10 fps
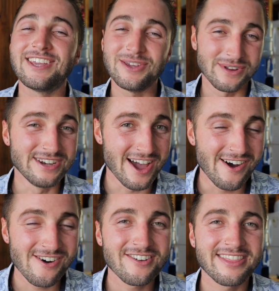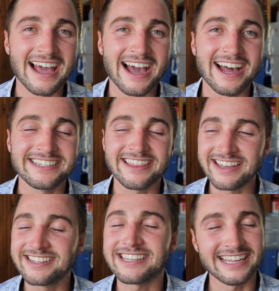you would know that
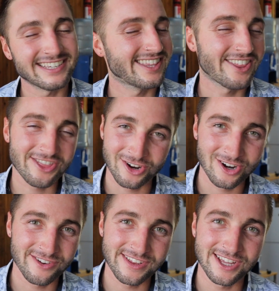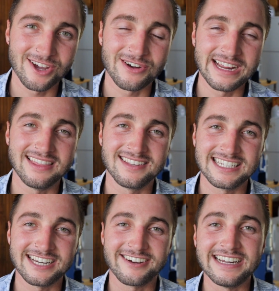this is the 3rd video in the
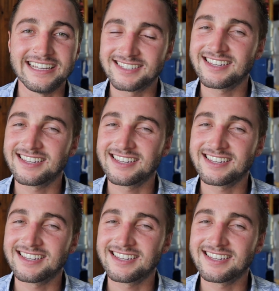series.